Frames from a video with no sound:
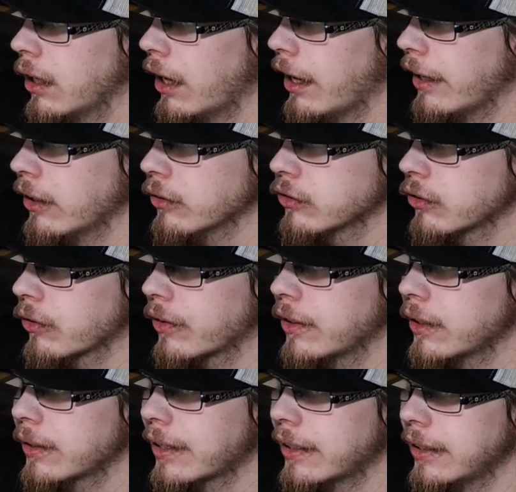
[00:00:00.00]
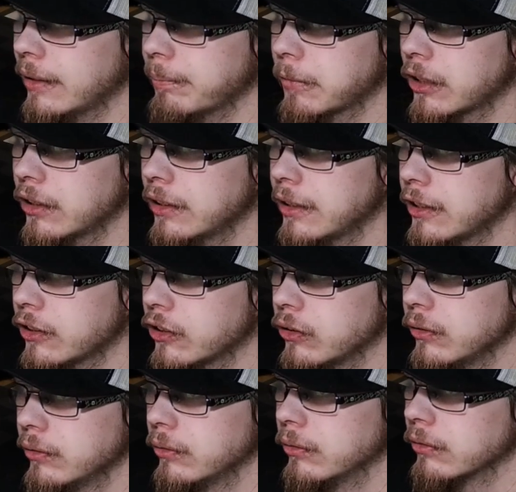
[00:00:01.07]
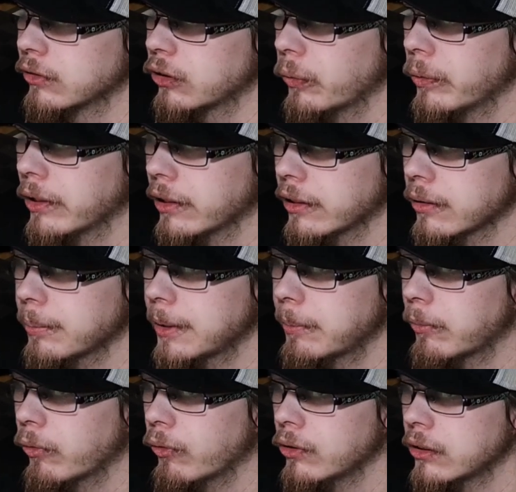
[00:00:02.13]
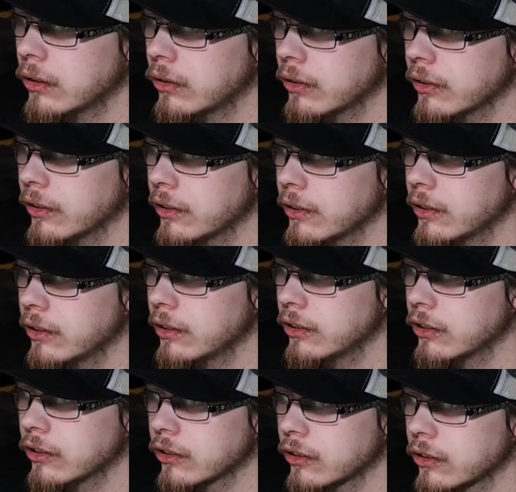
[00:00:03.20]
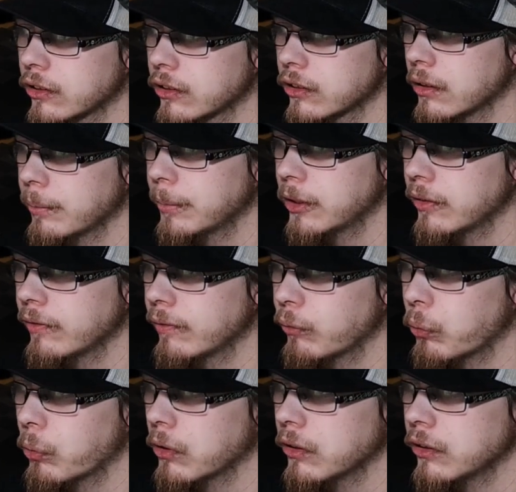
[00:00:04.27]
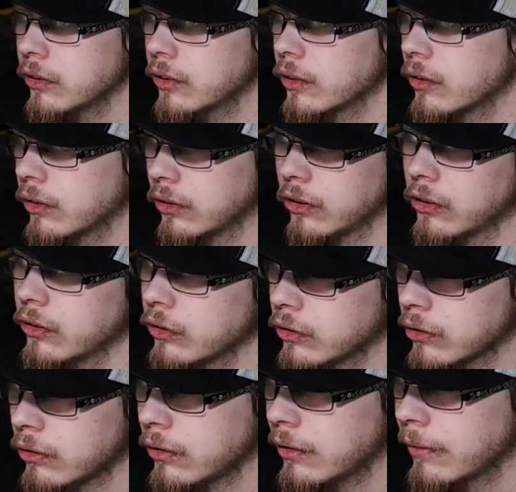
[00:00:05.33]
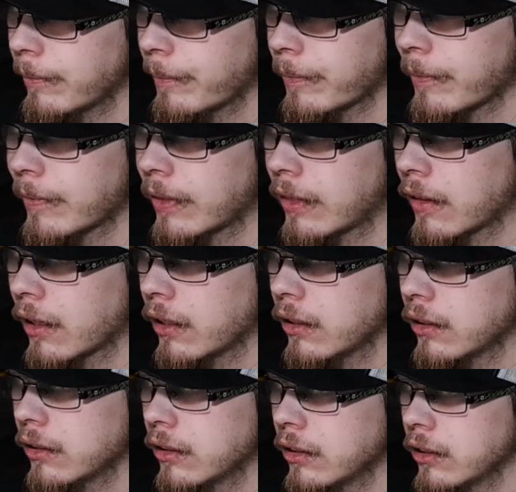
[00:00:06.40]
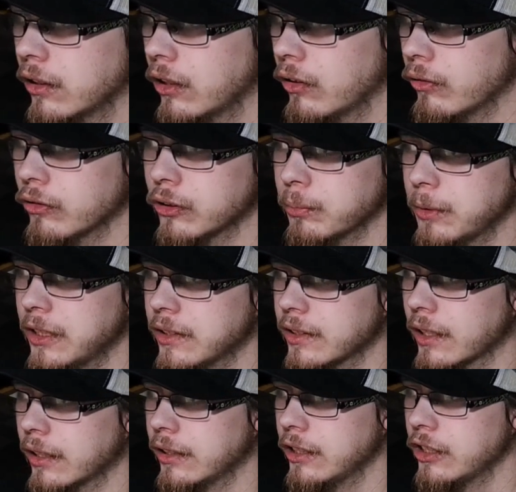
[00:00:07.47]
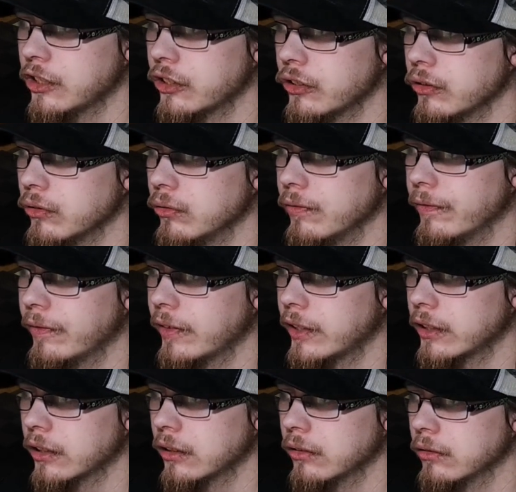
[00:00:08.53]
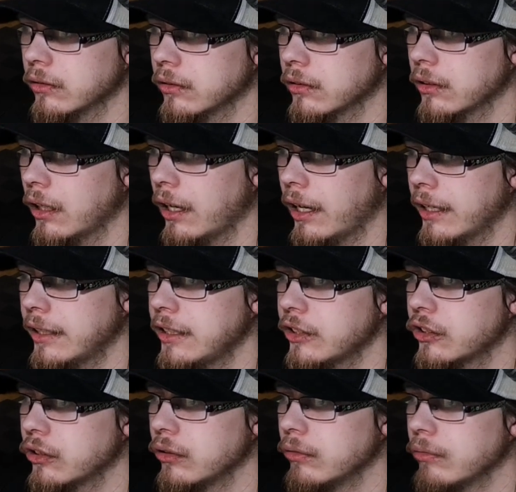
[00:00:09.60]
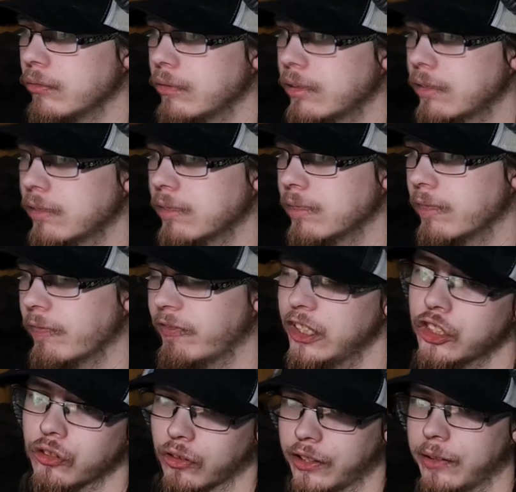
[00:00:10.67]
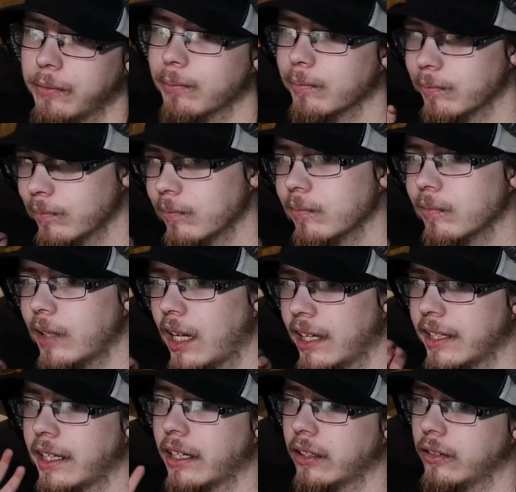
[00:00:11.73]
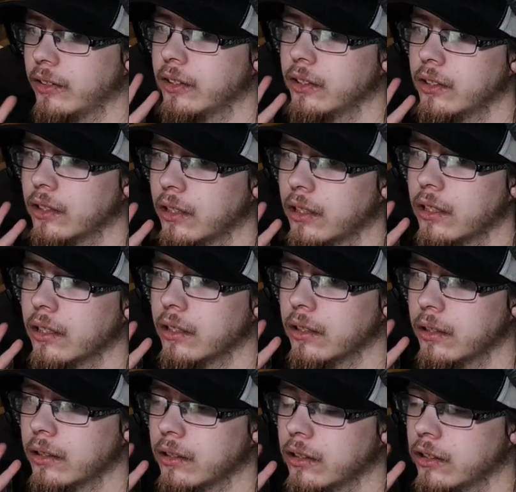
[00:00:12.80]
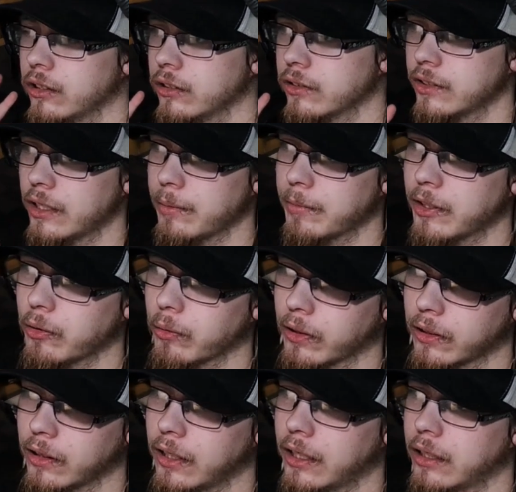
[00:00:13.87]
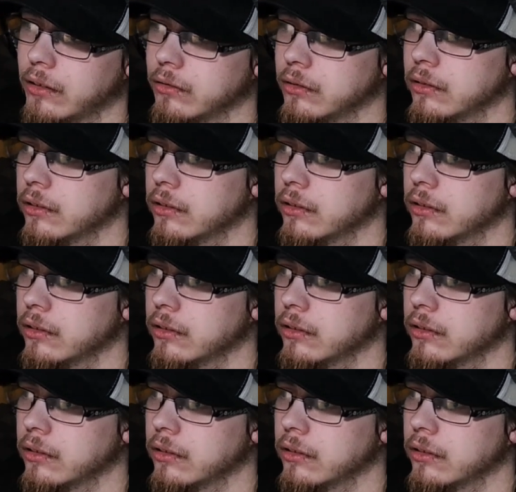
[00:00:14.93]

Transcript: I also think that I'm gonna need to go a little bit more on the descriptive words on Herschel, which means I need to figure out, I need to visually, again, same thing with clown,